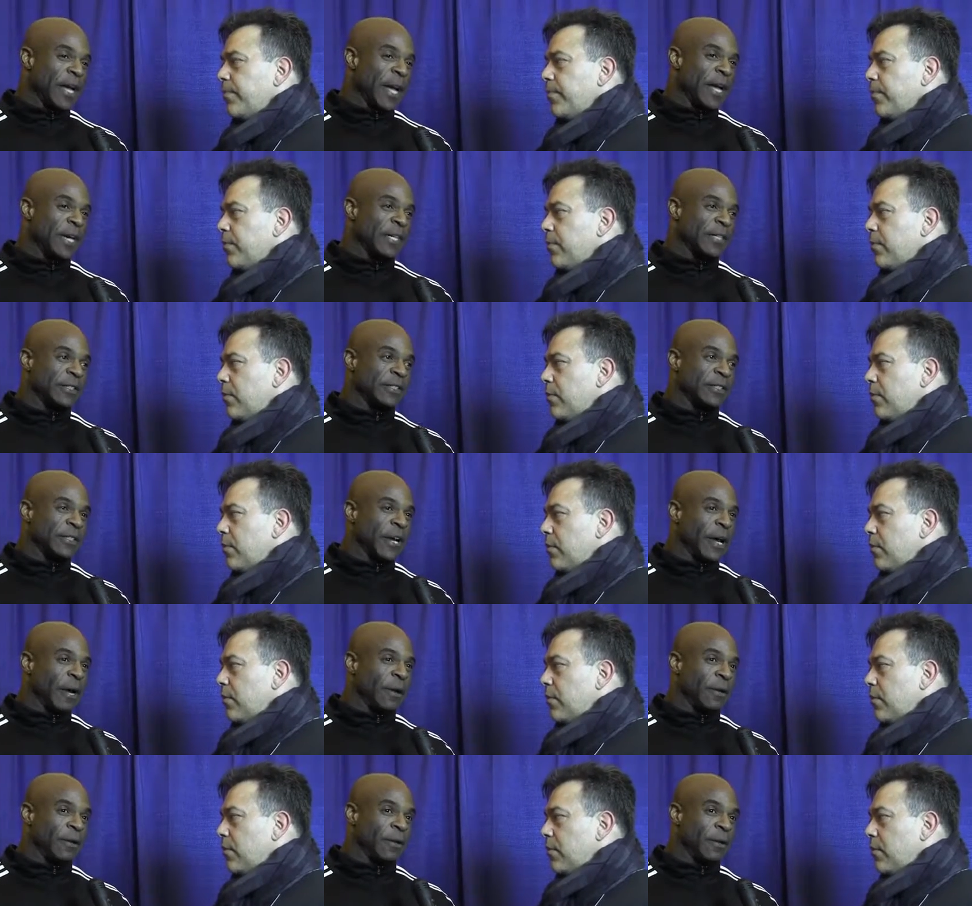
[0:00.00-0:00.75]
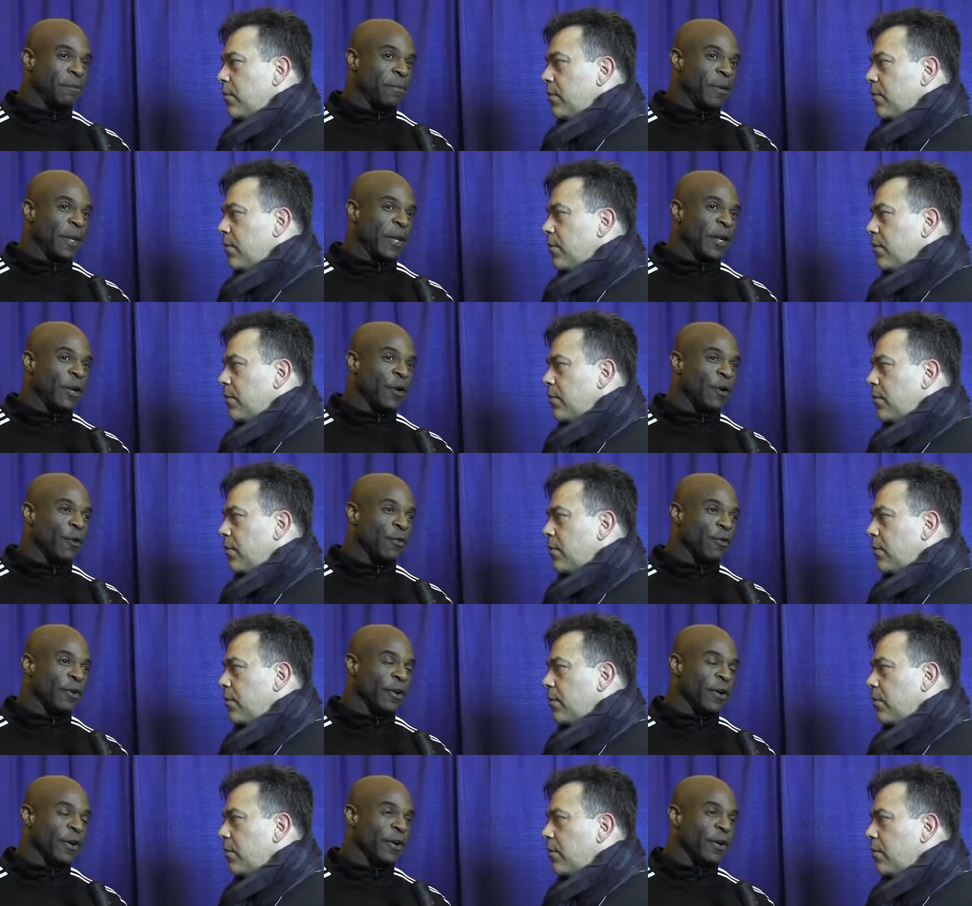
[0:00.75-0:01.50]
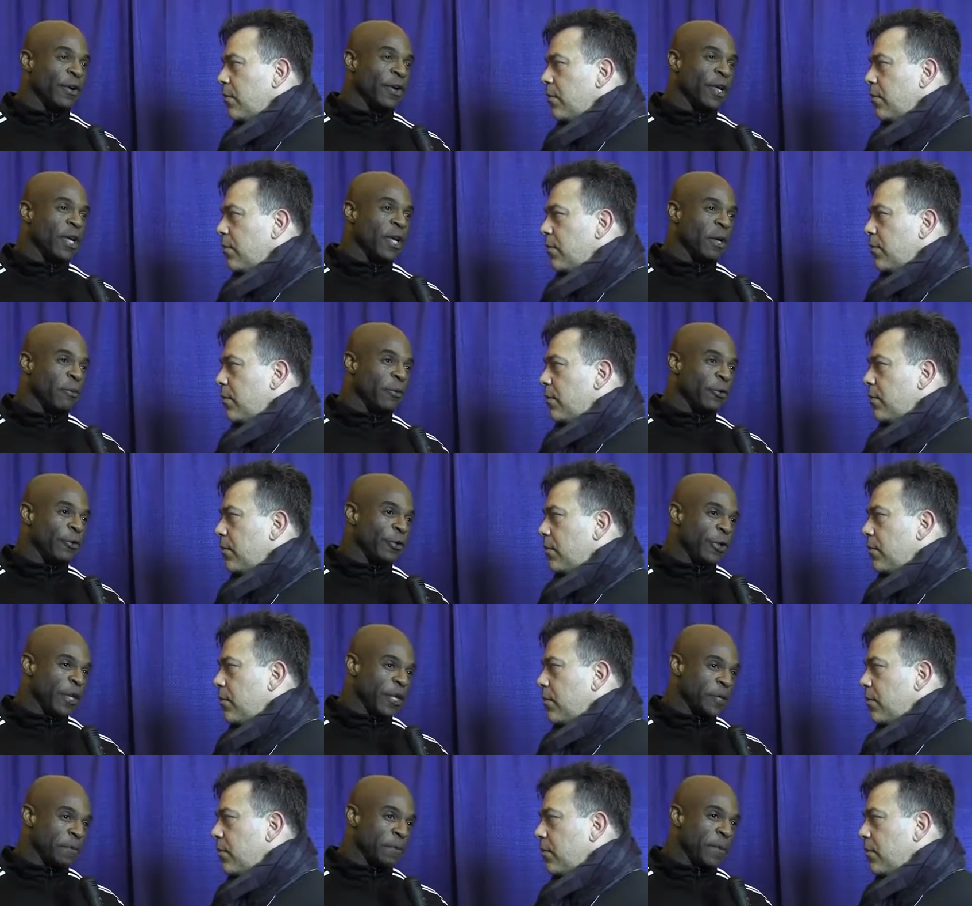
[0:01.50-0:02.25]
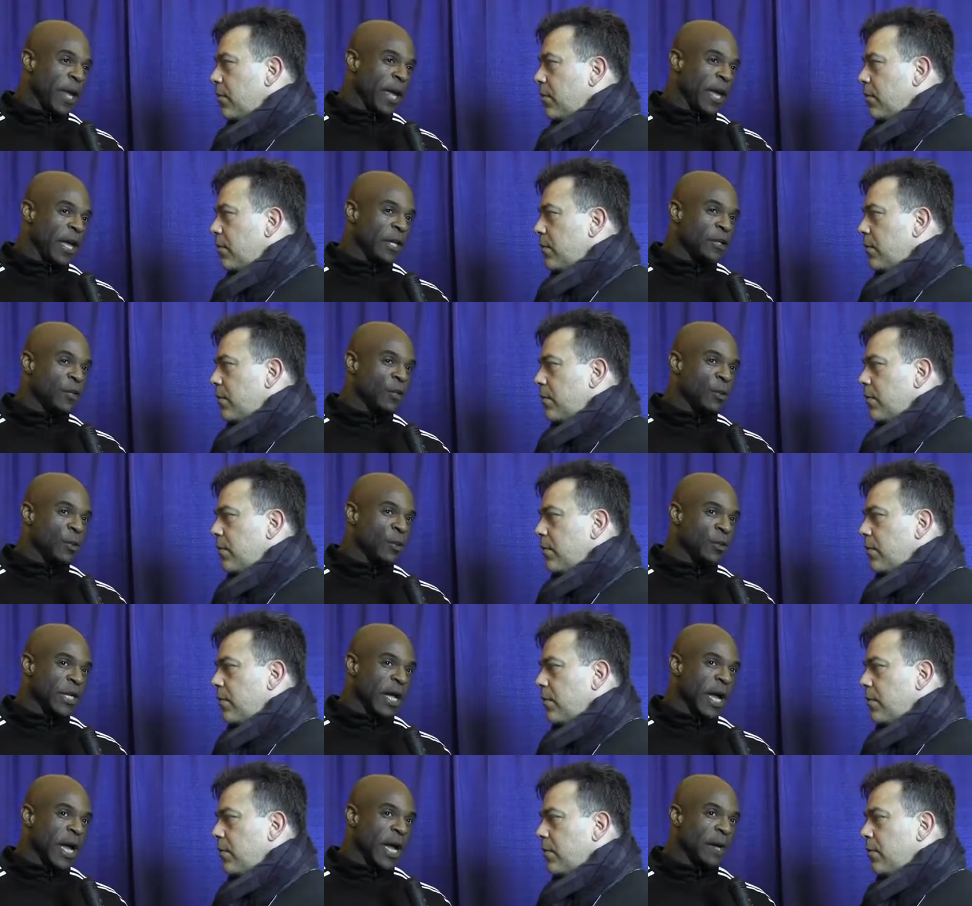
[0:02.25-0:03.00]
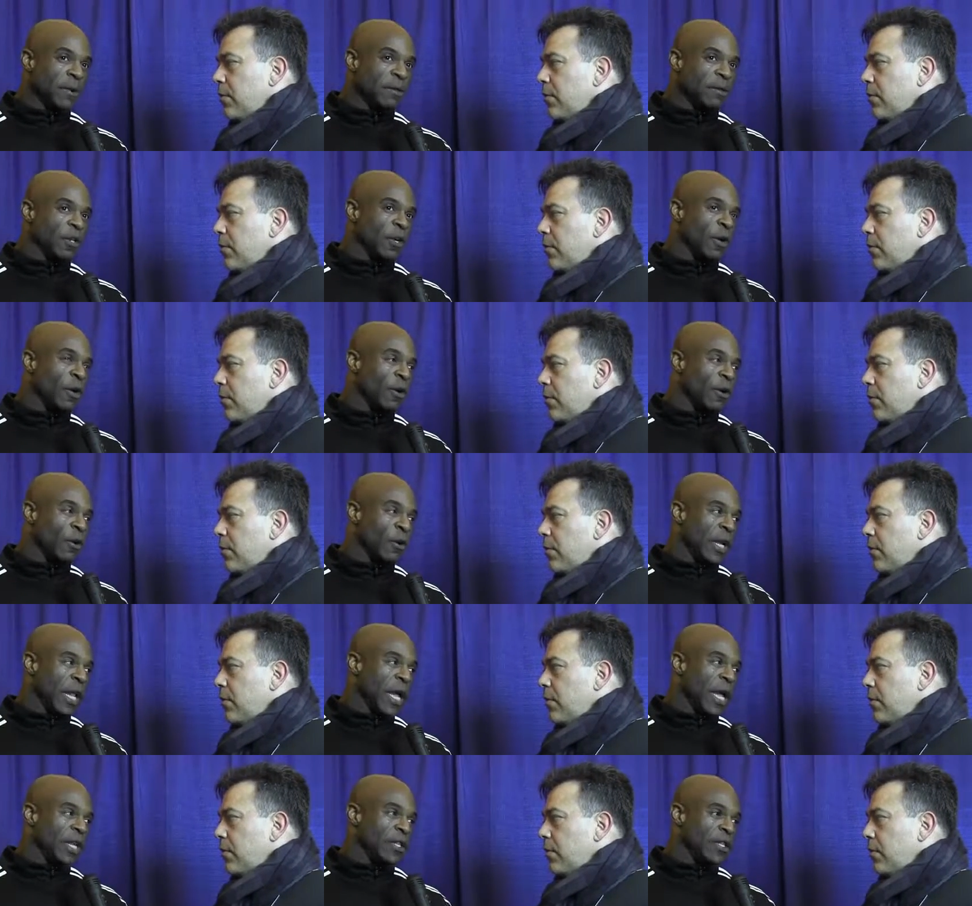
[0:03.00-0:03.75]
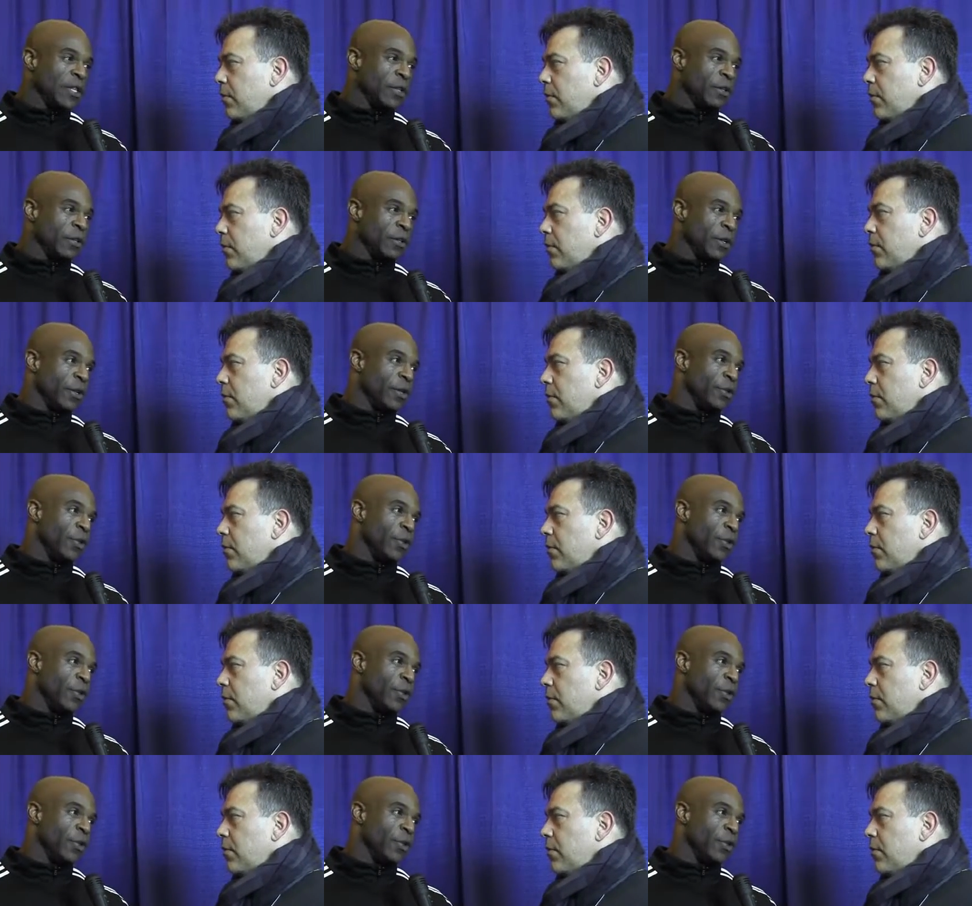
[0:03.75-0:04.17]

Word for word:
Speaker 1: gosh, I competed over in Madrid, Spain, two times at Arnold Classic